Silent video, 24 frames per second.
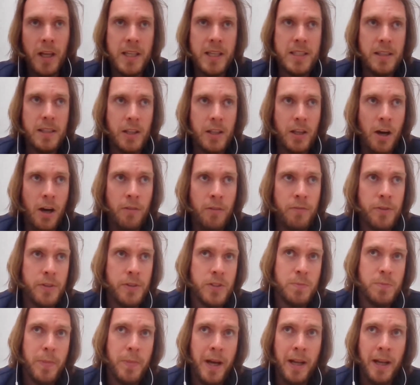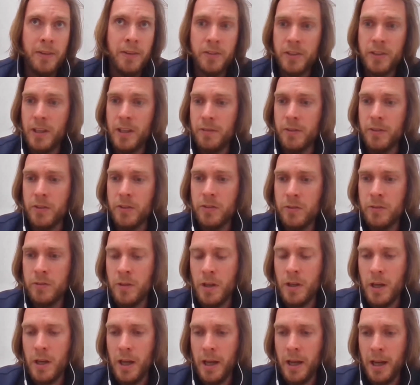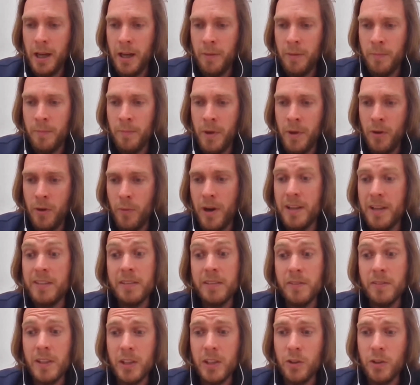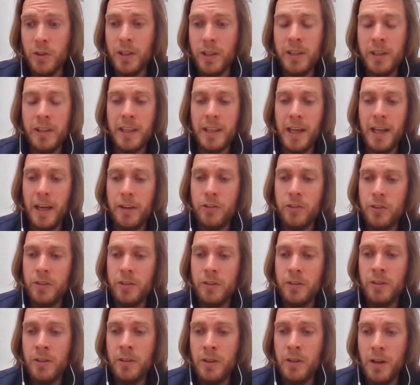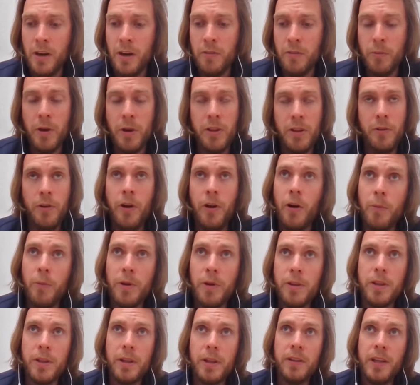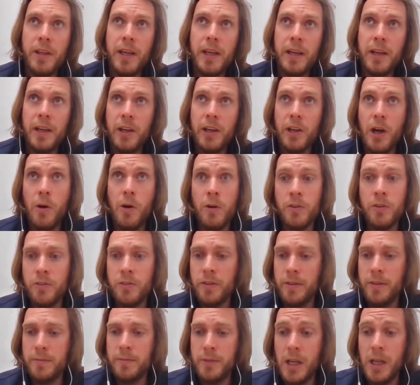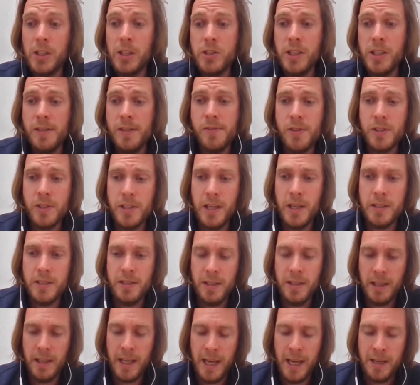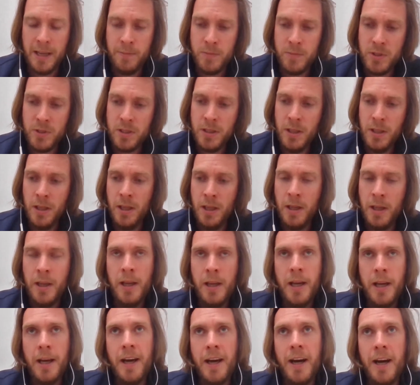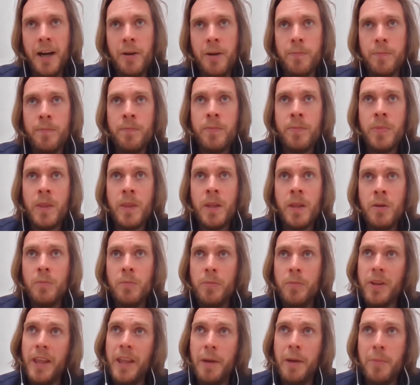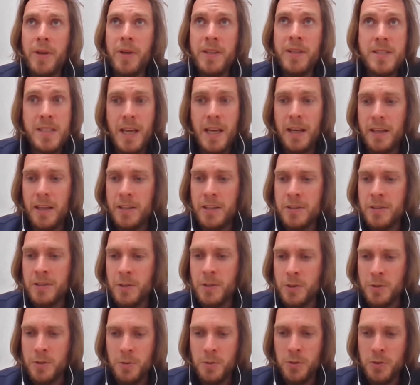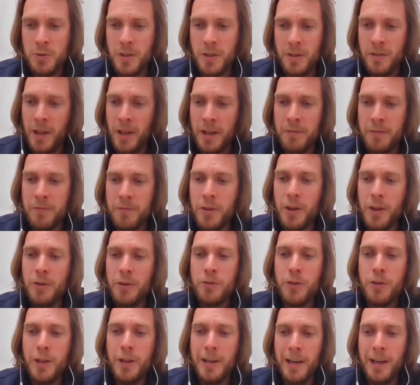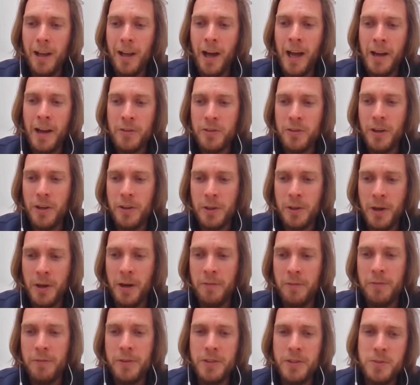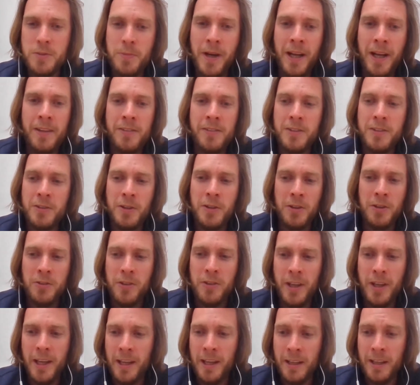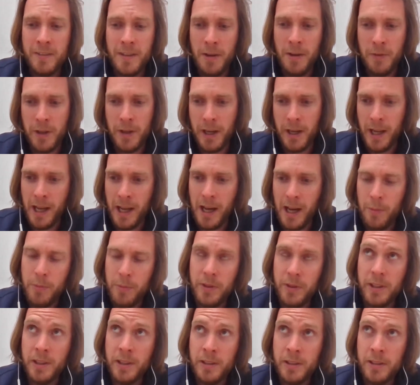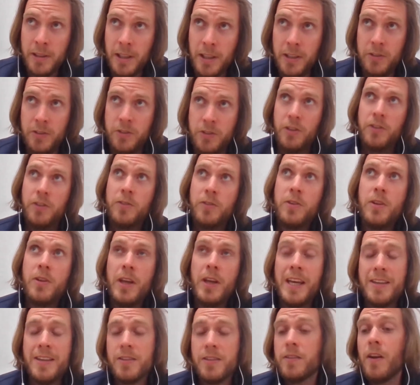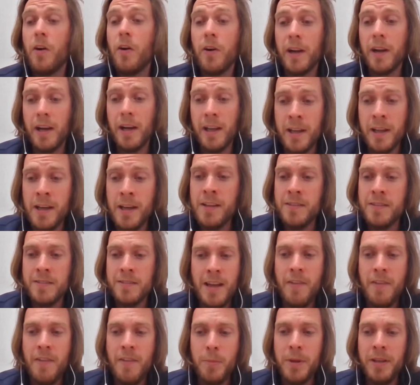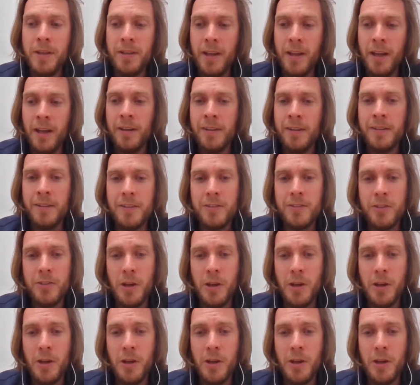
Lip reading: Like I said, the confidence bands give us a relatively good indication of whether or not we think they're going to go on to achieve success at the games. But that being said, it's also like, for those that lie outside the confidence bands, it's not saying it's never going to happen. It's just historically it's never been done.